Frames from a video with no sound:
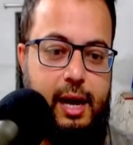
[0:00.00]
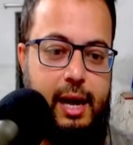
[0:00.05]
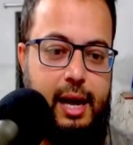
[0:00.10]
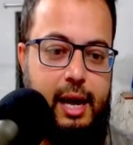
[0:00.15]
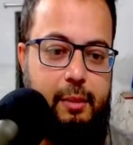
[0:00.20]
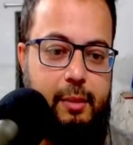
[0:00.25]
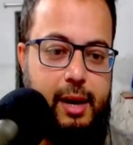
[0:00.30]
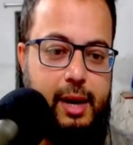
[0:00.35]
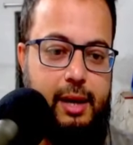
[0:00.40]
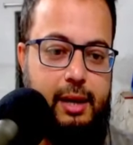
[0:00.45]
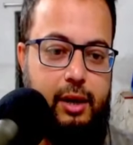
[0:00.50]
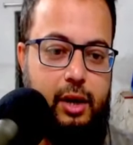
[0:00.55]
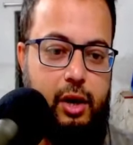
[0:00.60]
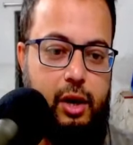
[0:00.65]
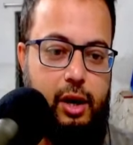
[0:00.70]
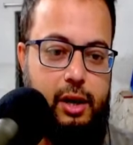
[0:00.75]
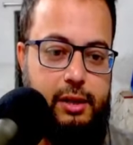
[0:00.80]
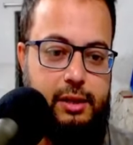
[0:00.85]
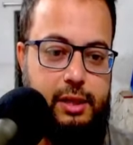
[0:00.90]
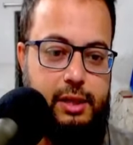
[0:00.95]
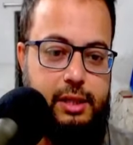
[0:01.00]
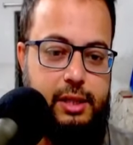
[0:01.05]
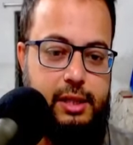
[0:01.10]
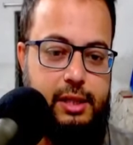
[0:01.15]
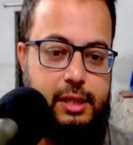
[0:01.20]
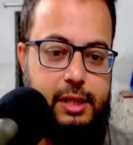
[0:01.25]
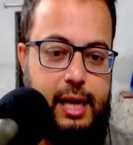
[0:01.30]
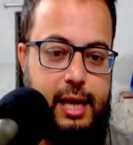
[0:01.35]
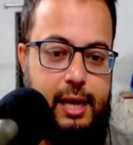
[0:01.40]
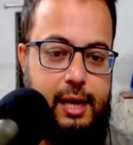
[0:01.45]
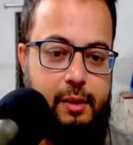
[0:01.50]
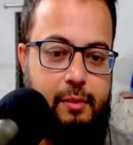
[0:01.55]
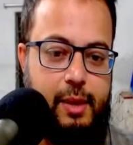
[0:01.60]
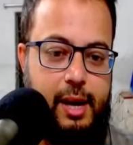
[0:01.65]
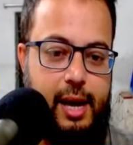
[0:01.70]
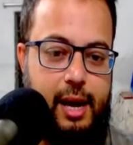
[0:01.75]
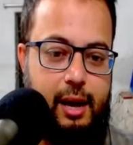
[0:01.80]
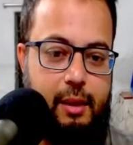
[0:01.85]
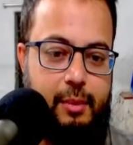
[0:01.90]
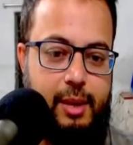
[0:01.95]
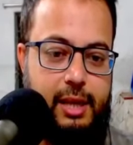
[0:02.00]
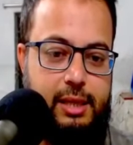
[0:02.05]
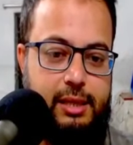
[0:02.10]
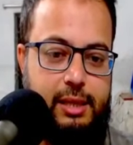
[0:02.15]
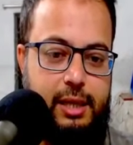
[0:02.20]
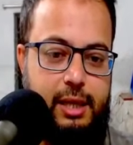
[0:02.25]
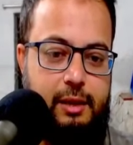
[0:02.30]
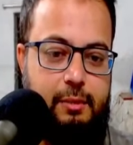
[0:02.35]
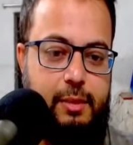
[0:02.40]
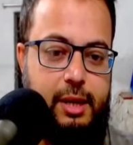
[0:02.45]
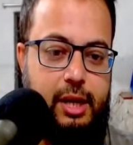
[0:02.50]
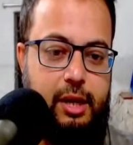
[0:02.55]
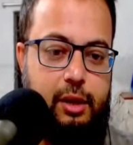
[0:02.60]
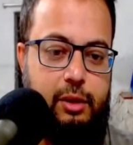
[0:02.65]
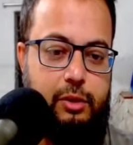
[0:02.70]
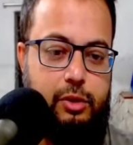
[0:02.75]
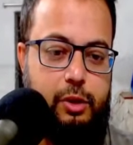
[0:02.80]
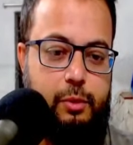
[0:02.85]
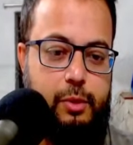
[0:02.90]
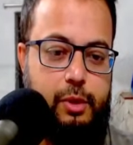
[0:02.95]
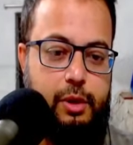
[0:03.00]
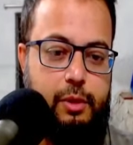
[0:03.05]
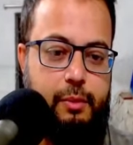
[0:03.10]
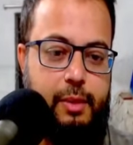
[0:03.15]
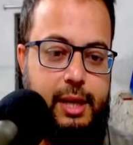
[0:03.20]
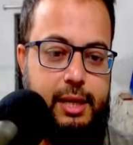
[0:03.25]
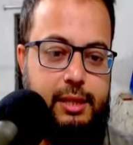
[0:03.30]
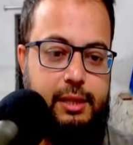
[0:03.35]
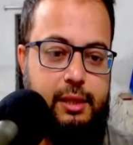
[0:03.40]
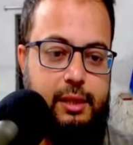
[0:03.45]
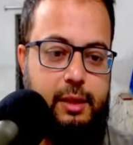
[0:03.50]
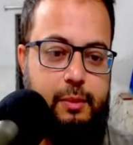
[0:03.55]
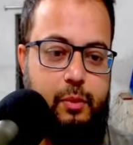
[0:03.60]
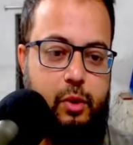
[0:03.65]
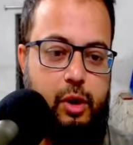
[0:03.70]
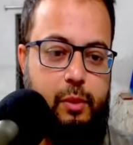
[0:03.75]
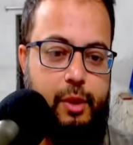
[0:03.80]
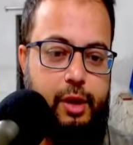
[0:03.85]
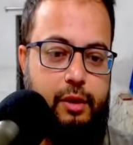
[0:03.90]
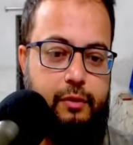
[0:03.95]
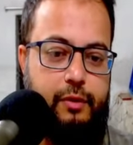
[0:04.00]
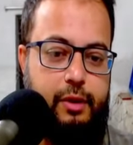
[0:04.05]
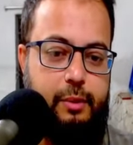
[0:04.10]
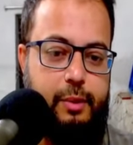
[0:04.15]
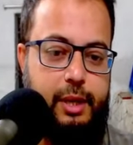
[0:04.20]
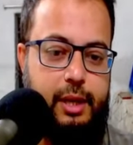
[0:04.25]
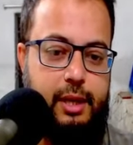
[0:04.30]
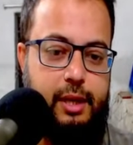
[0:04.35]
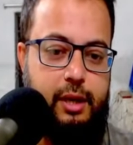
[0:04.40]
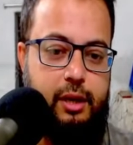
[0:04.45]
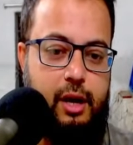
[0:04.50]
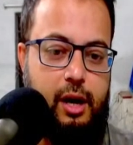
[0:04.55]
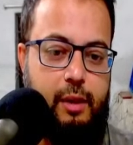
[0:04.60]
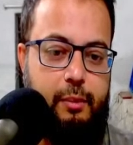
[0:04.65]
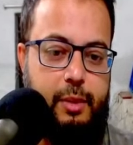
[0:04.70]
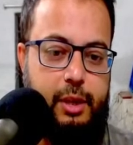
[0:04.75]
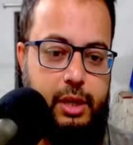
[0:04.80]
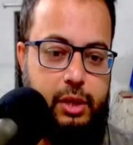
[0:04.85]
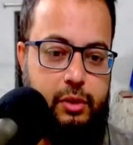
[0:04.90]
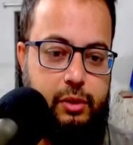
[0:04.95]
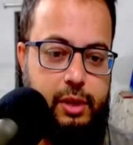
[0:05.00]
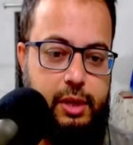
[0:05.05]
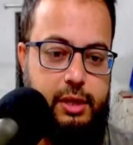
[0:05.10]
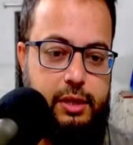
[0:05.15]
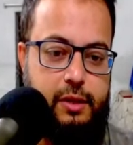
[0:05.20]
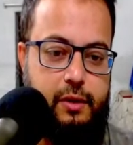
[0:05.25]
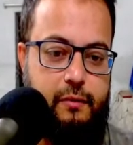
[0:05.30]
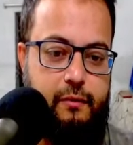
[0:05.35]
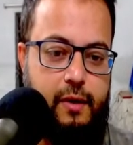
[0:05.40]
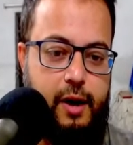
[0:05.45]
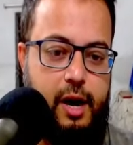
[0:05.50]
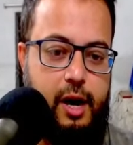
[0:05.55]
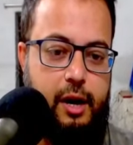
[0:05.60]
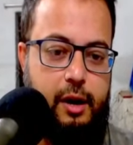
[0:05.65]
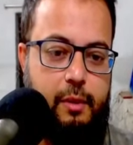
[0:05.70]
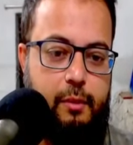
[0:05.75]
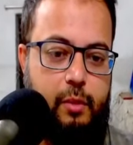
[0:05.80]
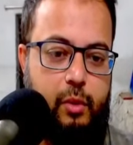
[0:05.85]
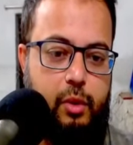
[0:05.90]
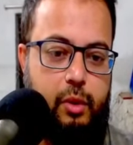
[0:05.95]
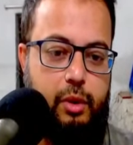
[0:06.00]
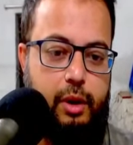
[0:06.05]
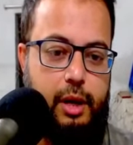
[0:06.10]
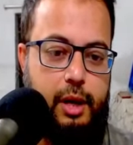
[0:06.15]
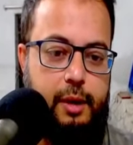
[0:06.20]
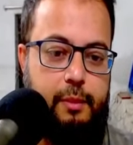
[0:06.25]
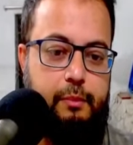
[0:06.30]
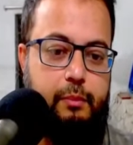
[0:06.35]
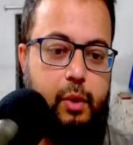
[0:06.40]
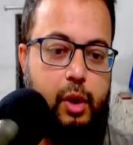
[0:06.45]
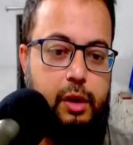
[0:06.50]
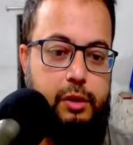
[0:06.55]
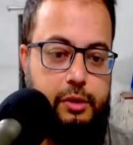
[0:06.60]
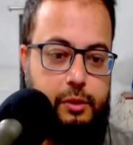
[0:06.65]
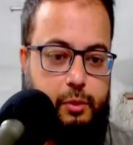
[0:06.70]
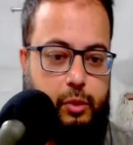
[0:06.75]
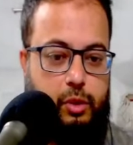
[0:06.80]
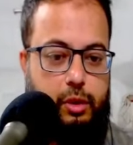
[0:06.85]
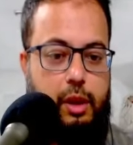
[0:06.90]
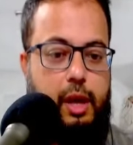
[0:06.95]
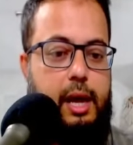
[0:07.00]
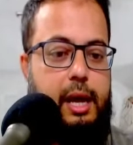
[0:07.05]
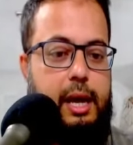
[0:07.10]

among hostages taken by Hamas in mid-October makes the deployment of American combat units far more implausible.